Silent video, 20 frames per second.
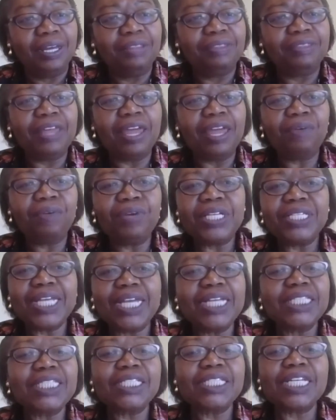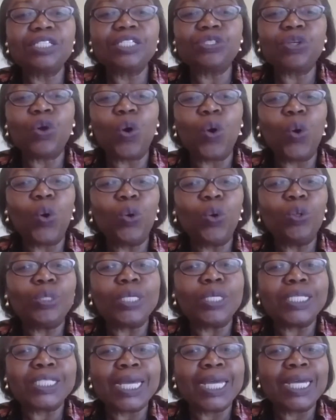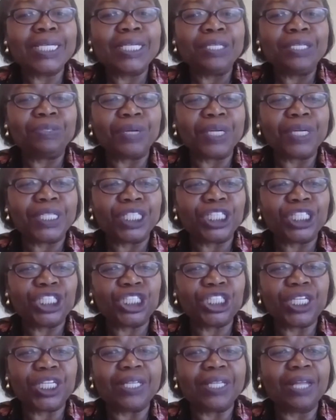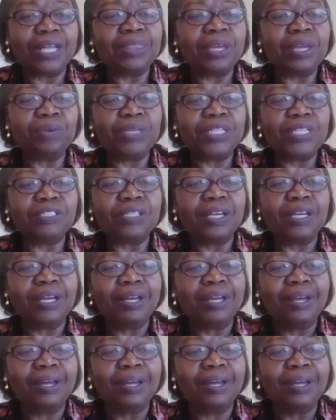It is as old as any tradition that there is